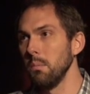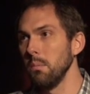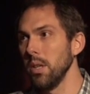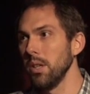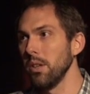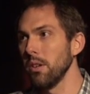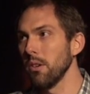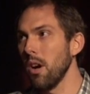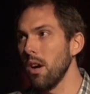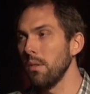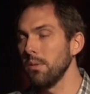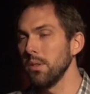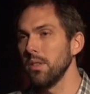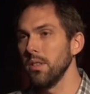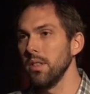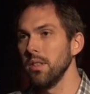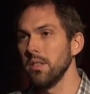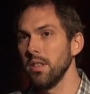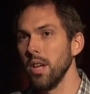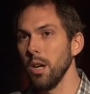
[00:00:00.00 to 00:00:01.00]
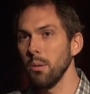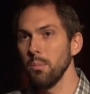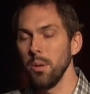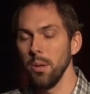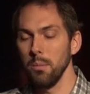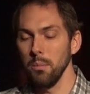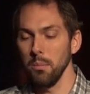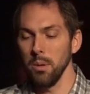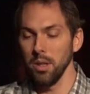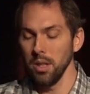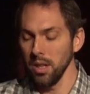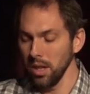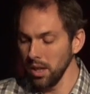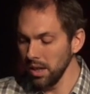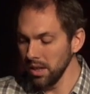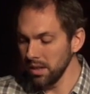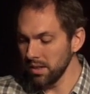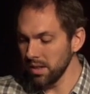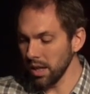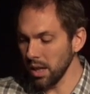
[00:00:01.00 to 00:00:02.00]
in their offices and helped them
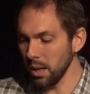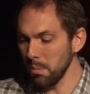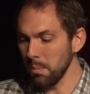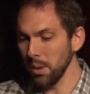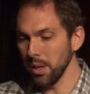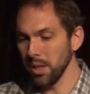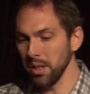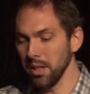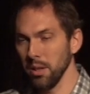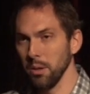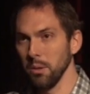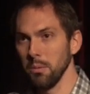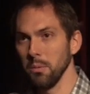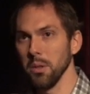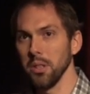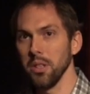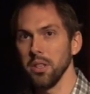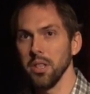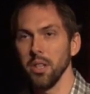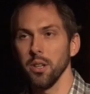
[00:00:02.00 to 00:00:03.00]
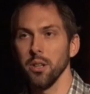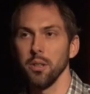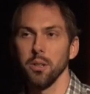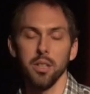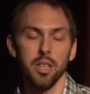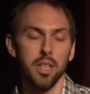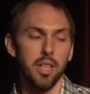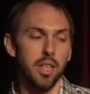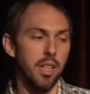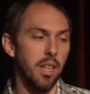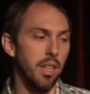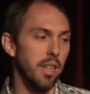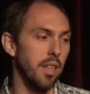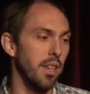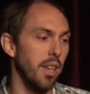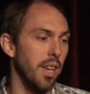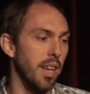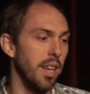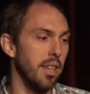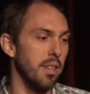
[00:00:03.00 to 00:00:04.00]
set up a really early
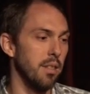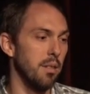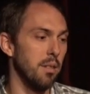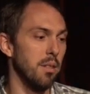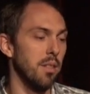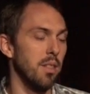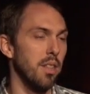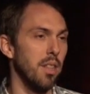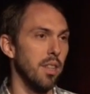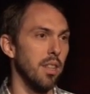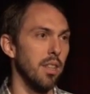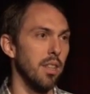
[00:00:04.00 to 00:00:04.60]
and